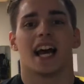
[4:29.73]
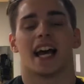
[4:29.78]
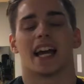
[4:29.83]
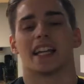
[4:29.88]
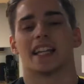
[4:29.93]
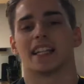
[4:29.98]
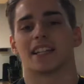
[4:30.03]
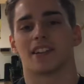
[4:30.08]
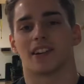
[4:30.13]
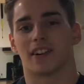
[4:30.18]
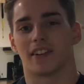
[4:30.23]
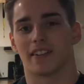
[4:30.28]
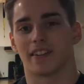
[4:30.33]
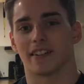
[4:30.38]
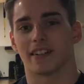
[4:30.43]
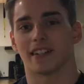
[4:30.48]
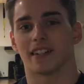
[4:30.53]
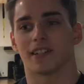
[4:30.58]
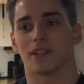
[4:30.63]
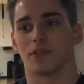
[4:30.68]
and it's hard
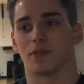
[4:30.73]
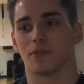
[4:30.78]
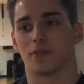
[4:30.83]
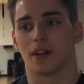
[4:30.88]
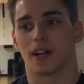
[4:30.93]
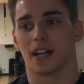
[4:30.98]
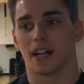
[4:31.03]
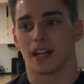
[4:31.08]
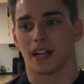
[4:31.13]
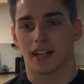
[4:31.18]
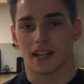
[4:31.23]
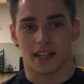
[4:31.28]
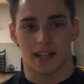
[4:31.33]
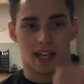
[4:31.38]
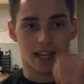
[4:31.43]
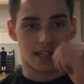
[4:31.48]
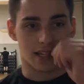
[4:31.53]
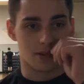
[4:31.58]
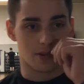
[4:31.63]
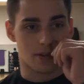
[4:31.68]
to
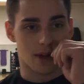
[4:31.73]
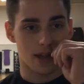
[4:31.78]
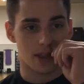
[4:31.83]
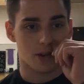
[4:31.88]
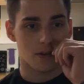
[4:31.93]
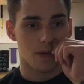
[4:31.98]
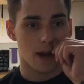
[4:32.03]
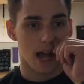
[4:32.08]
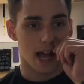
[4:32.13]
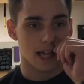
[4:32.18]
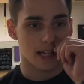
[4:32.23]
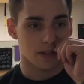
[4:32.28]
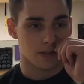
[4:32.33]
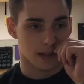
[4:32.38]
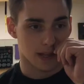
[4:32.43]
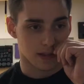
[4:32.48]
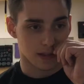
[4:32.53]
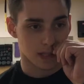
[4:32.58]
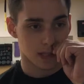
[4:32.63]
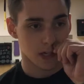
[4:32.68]
get to otherwise
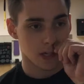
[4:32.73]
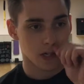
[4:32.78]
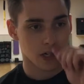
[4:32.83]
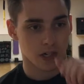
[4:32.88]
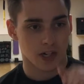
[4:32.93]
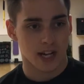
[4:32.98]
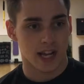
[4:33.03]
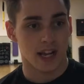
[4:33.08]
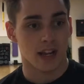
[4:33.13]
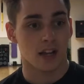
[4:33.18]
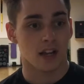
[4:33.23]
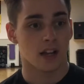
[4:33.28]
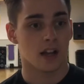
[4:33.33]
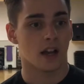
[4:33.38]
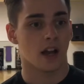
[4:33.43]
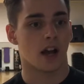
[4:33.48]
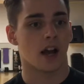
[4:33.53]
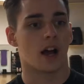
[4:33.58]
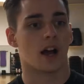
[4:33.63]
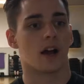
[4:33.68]
without surgery.
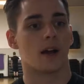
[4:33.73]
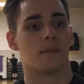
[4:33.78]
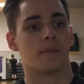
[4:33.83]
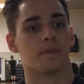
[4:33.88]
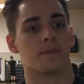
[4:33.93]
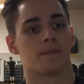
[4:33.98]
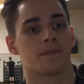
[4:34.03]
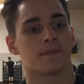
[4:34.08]
But